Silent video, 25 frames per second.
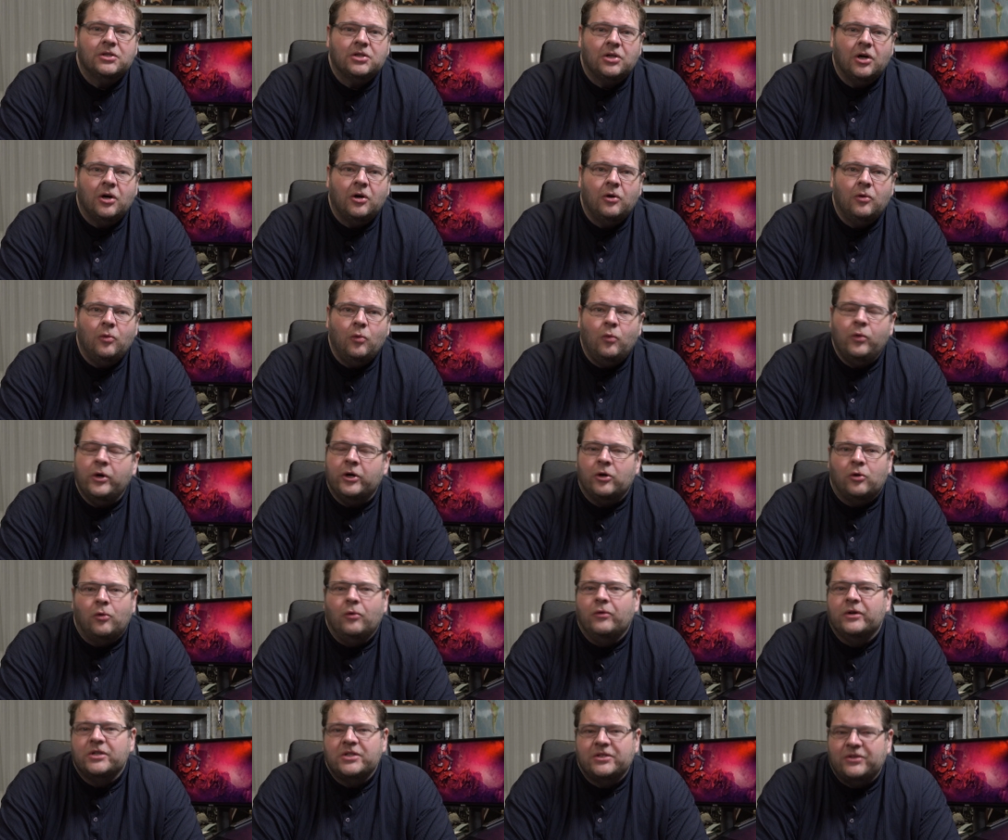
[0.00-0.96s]
So, we're
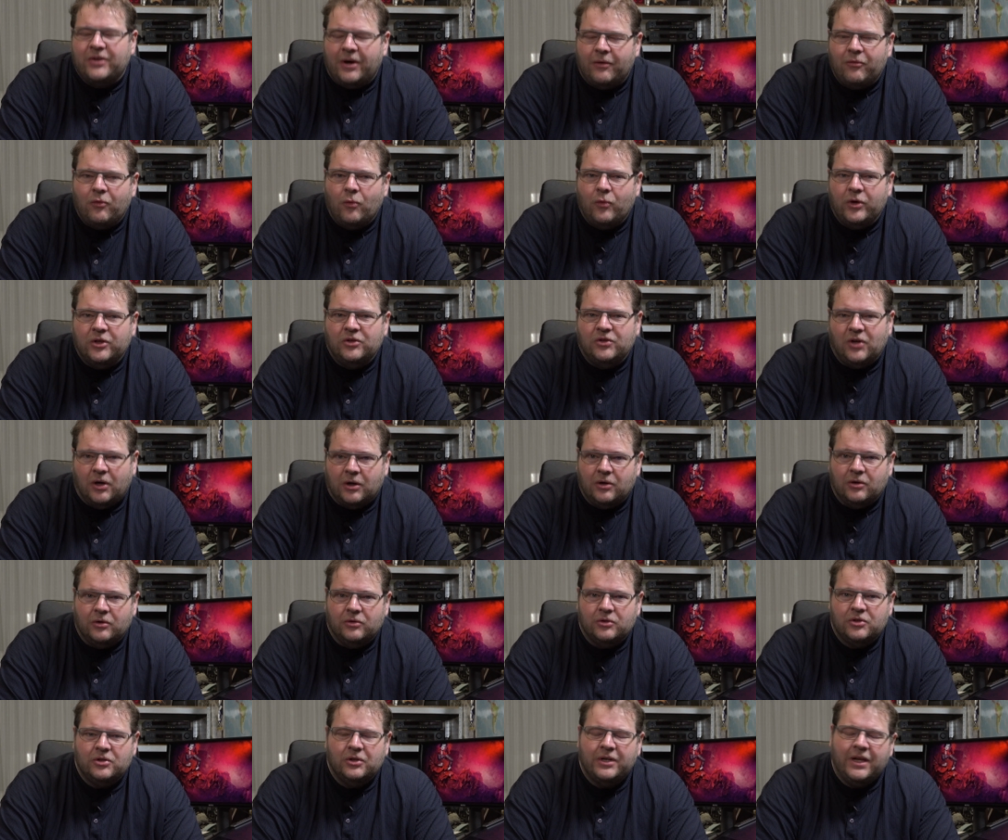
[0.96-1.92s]
always traveling with
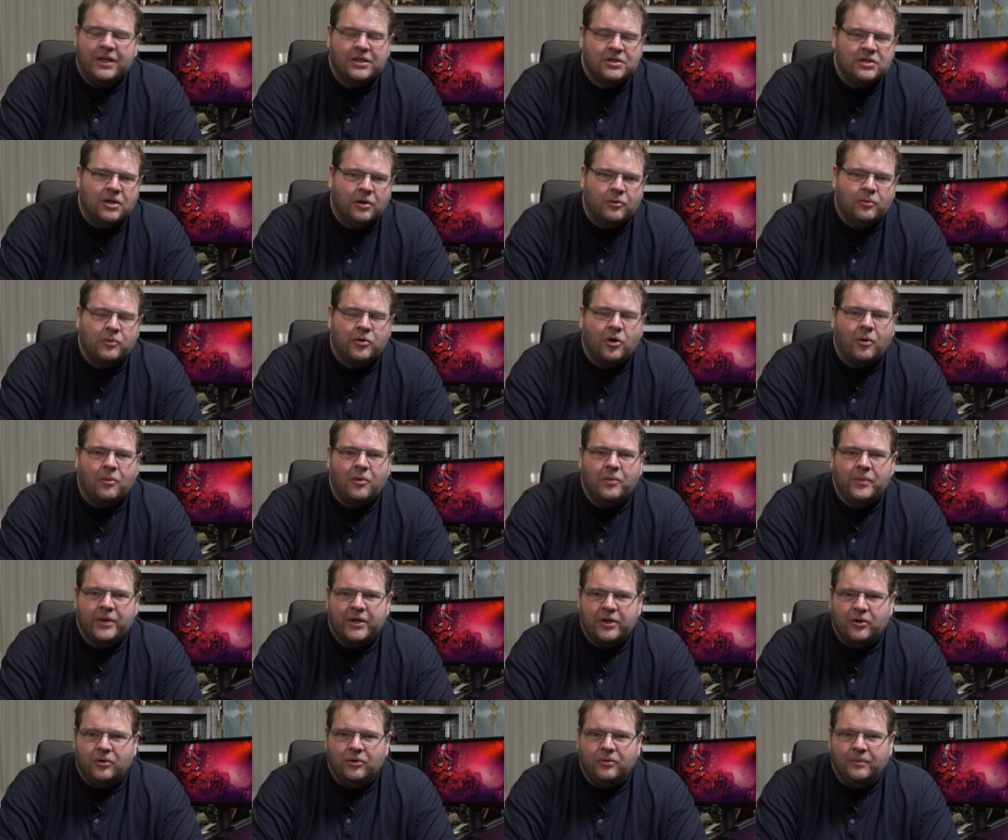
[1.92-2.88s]
dongles. So, that's no
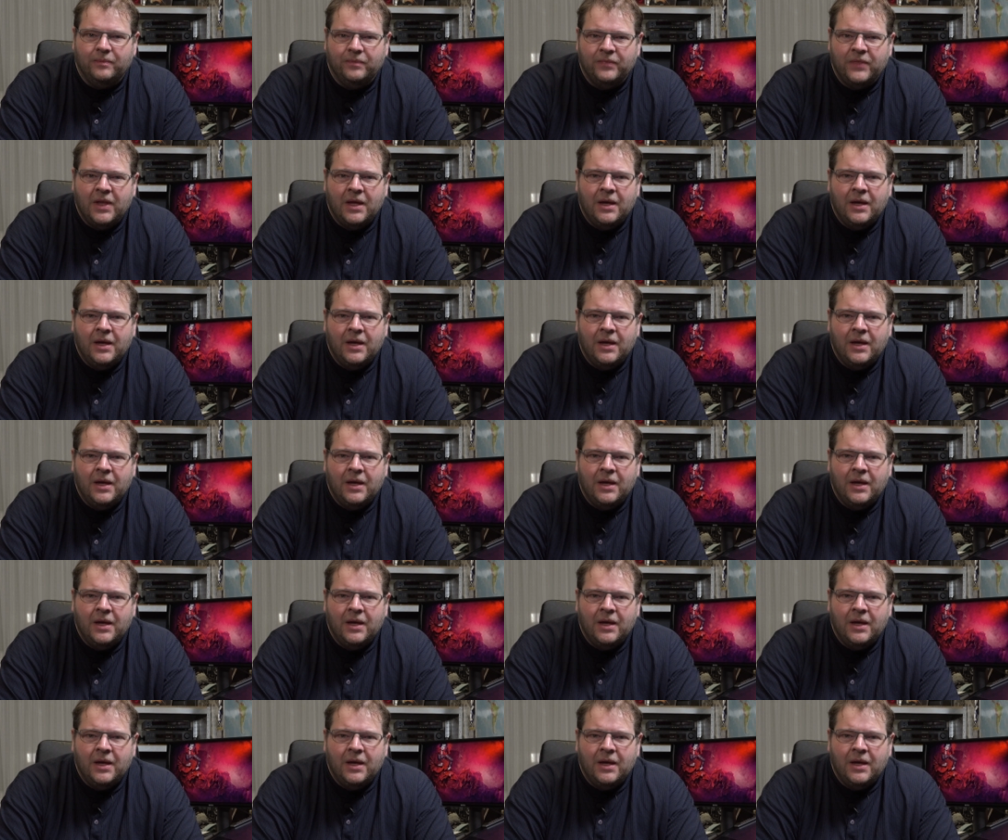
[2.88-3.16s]
problem at all.